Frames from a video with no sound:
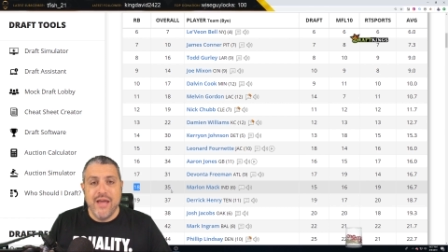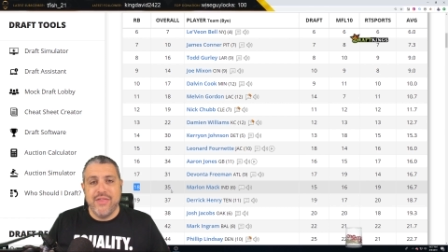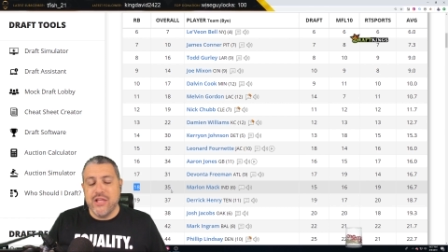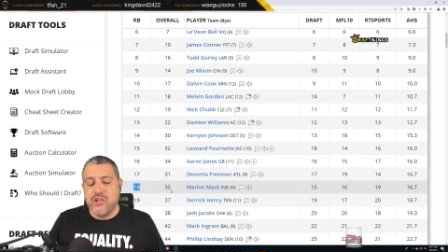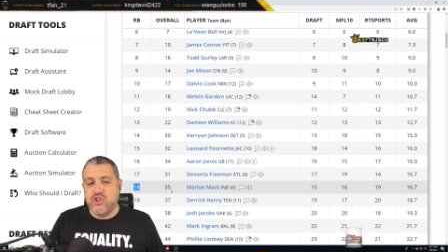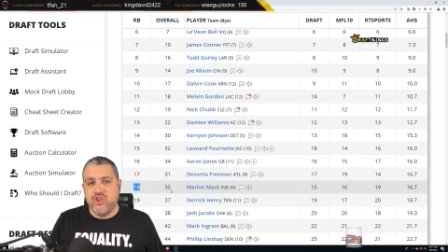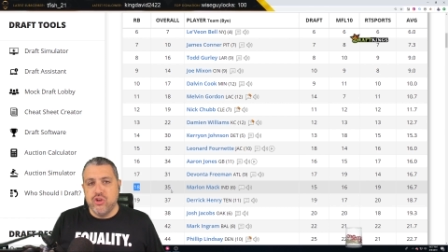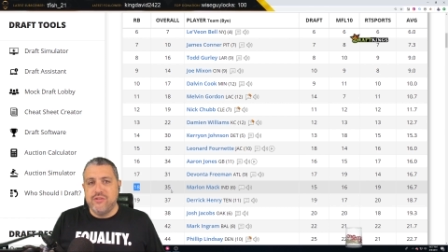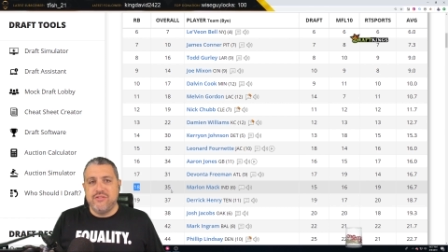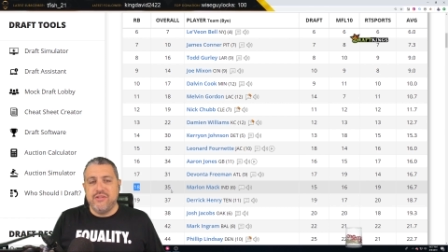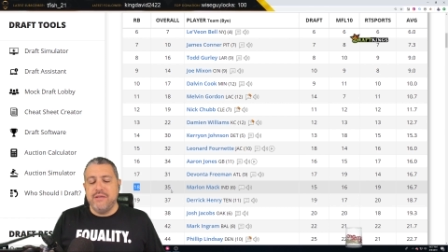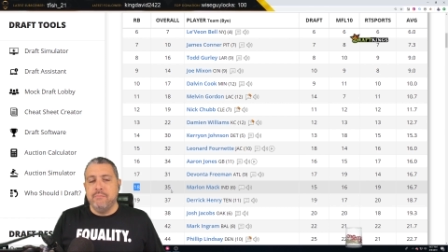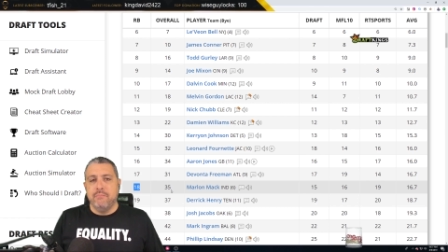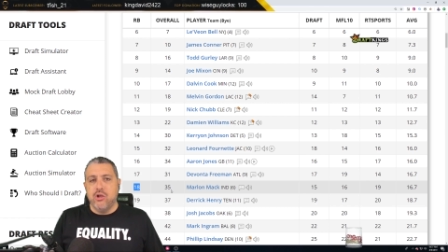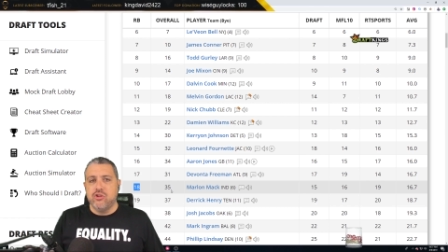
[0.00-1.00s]
that should
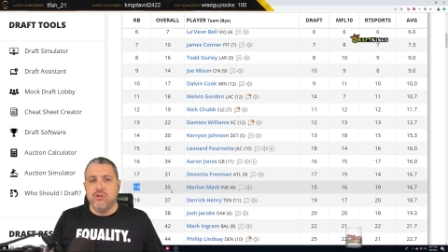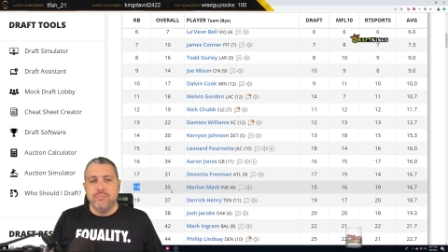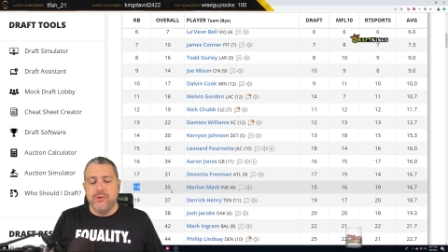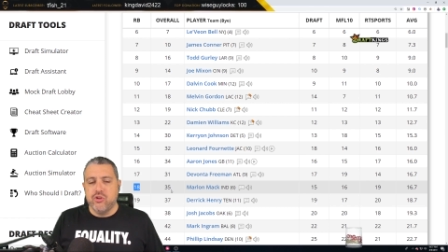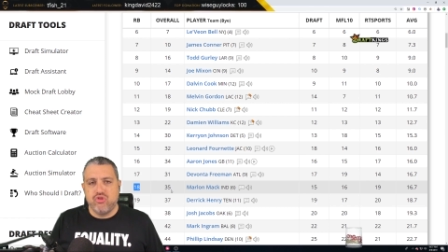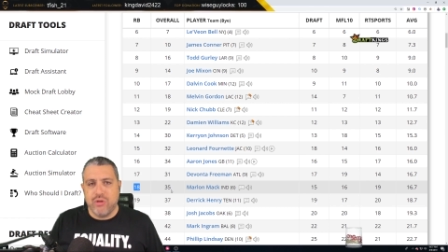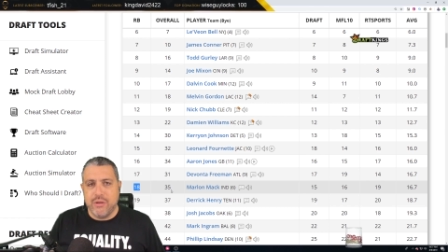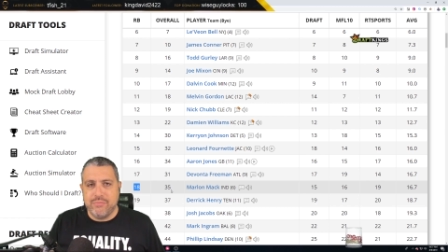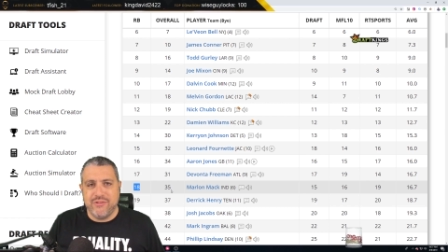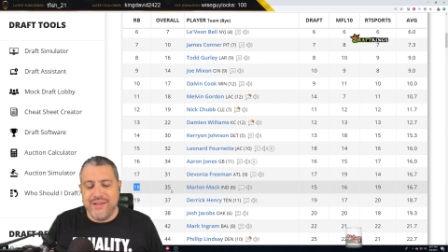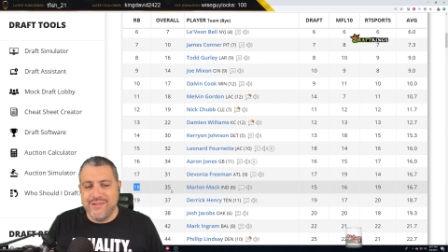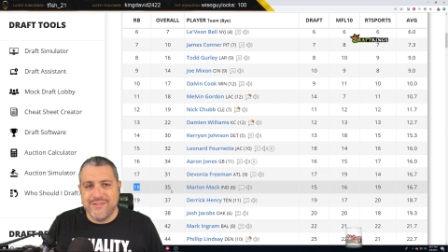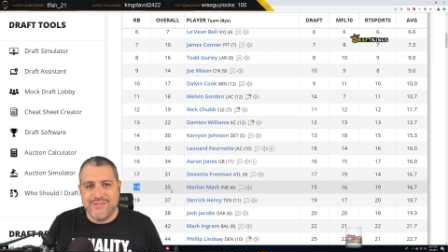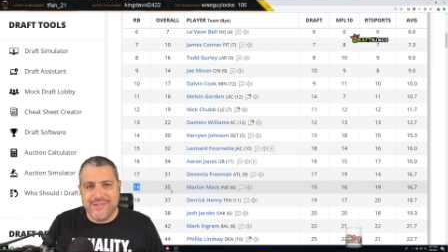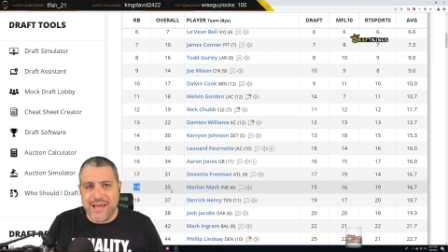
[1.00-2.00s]
see multiple trips
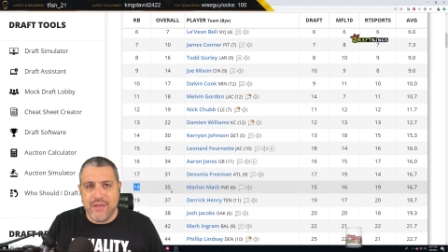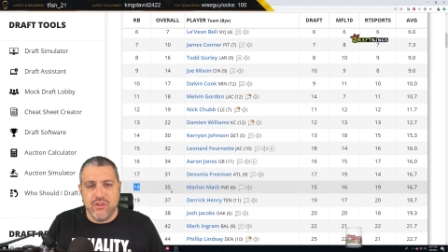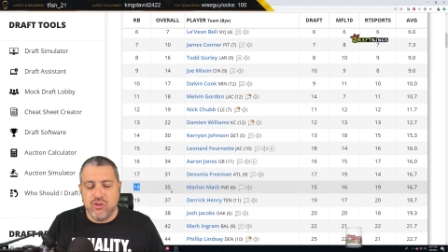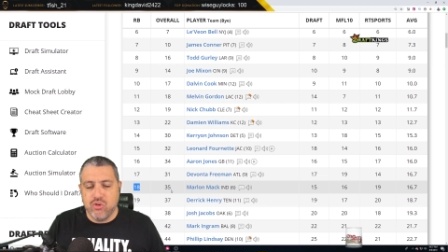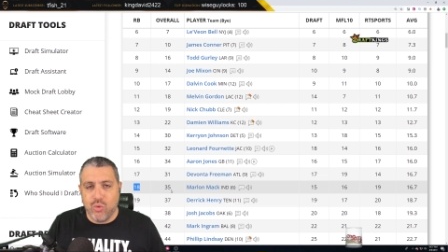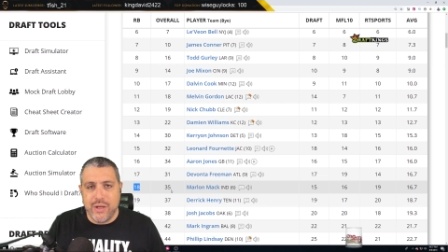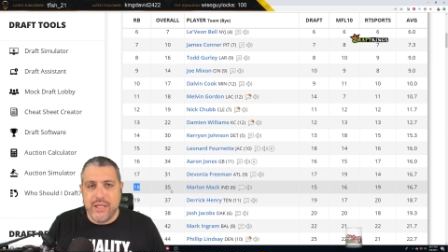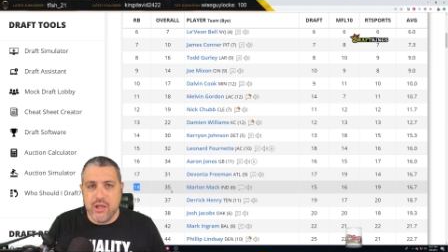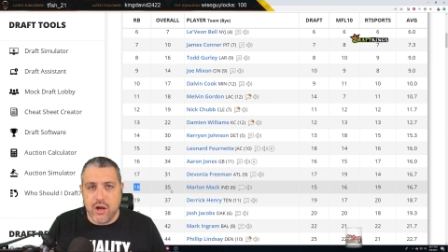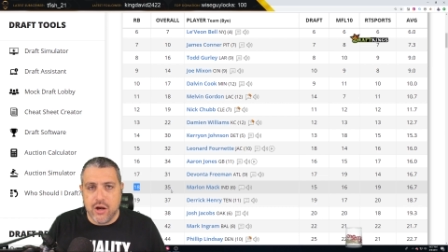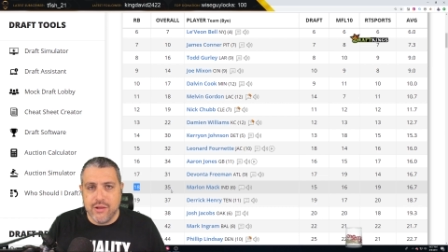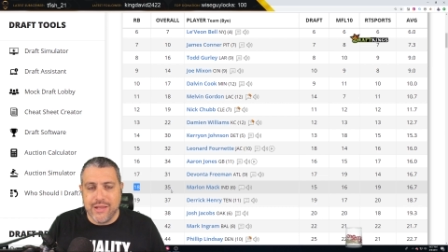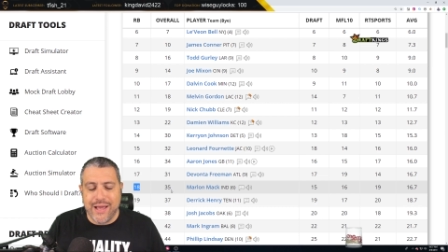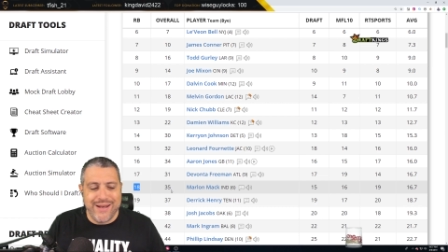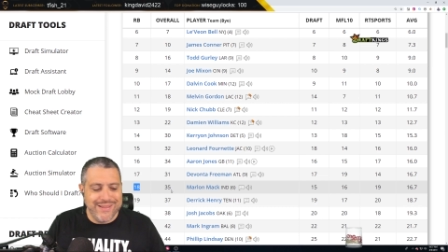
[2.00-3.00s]
inside the 20
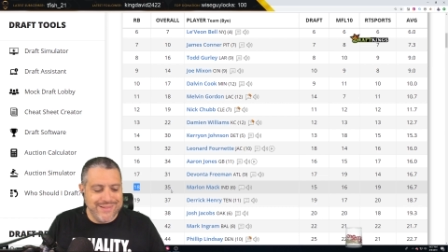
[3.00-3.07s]
yard line,